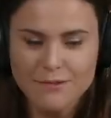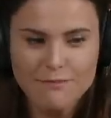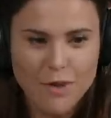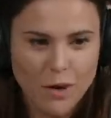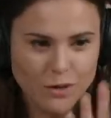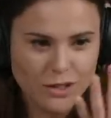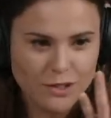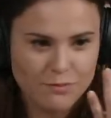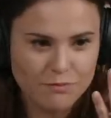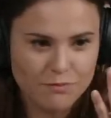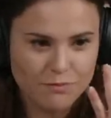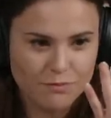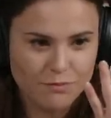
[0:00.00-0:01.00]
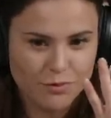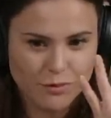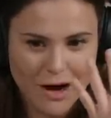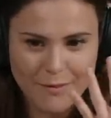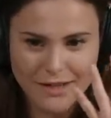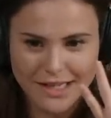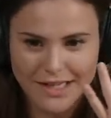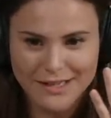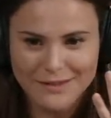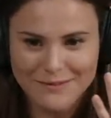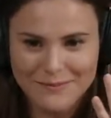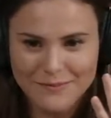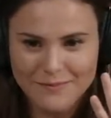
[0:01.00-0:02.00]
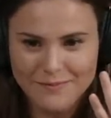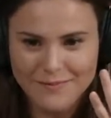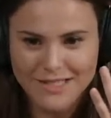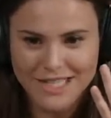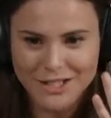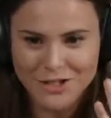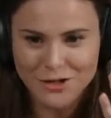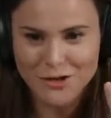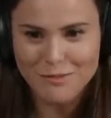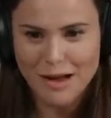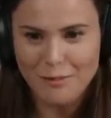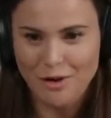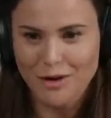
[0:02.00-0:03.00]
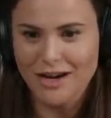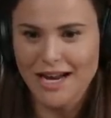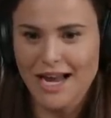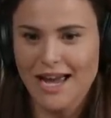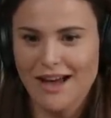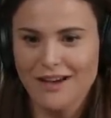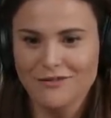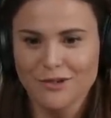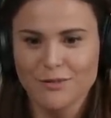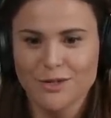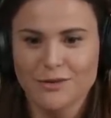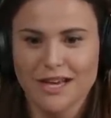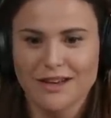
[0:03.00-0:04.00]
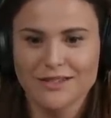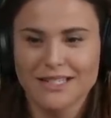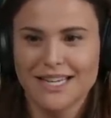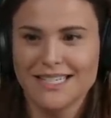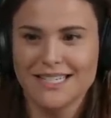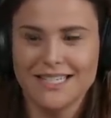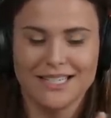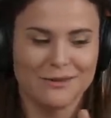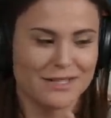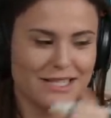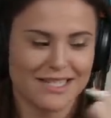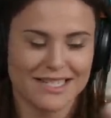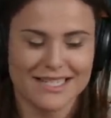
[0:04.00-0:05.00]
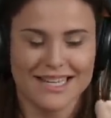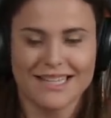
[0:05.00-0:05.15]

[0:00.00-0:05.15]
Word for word: the most prominent digital memory I have from 2018 was this